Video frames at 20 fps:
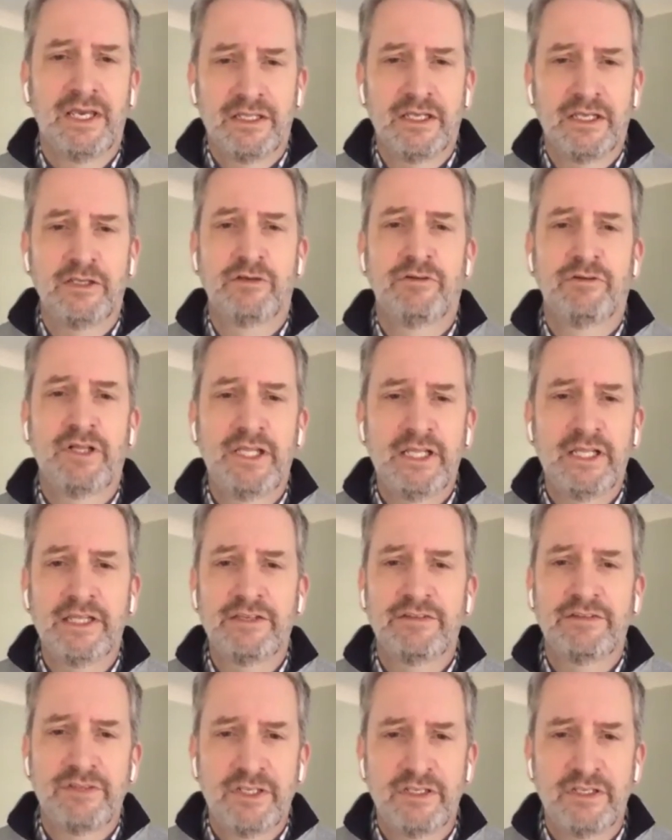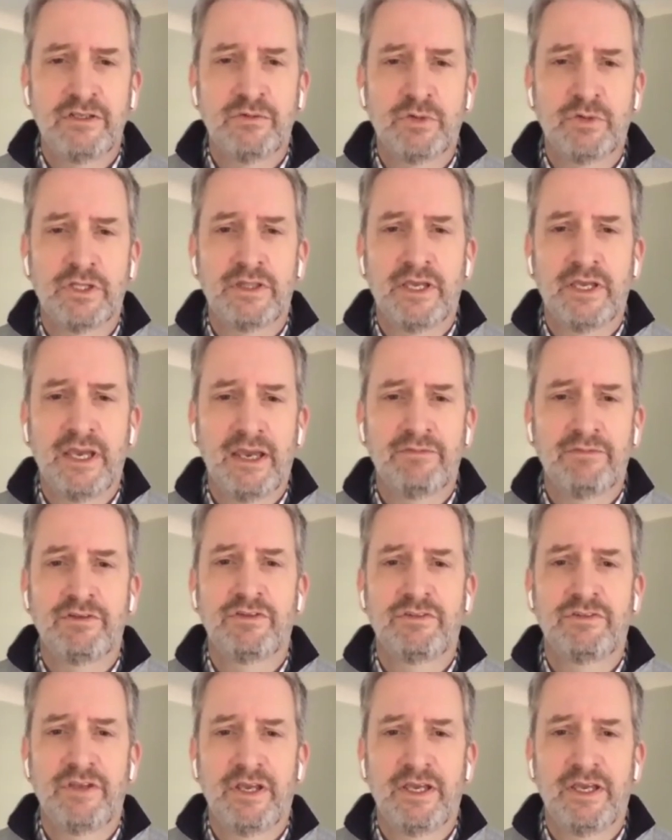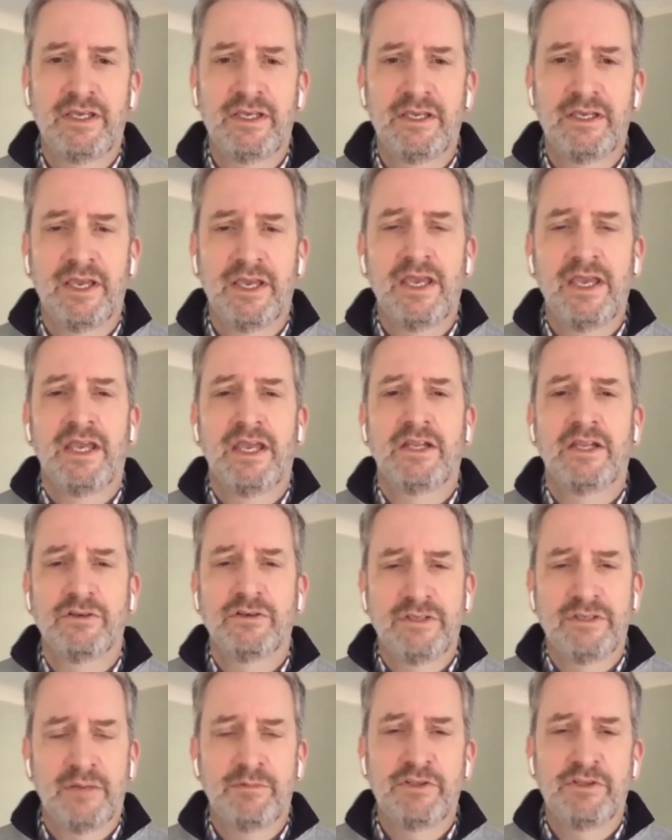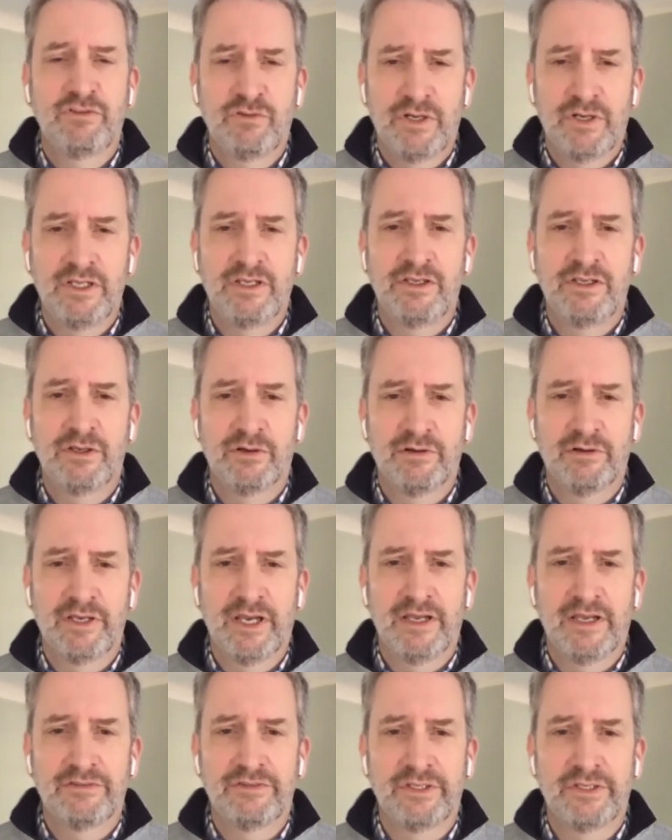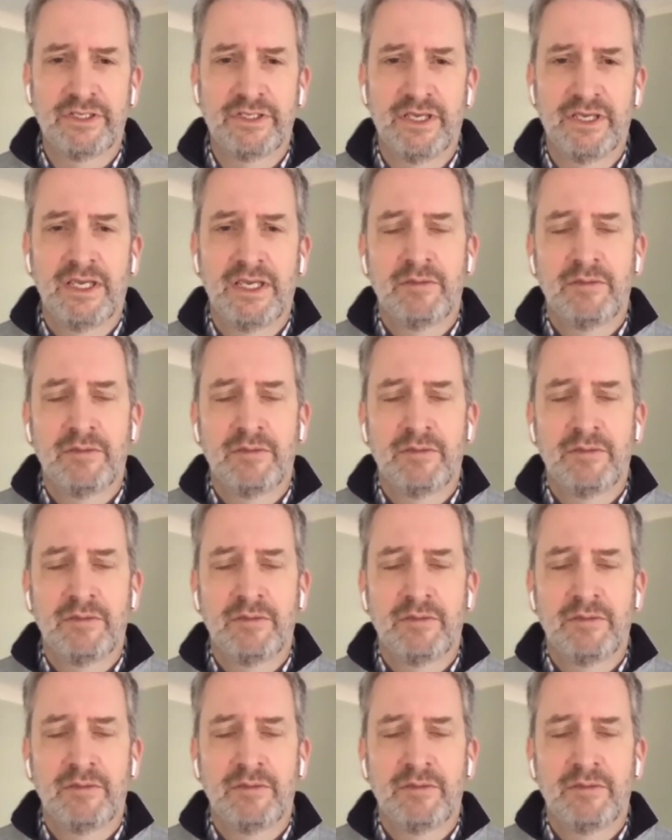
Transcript: that you're really listening to what they have to say and you're demonstrating curiosity.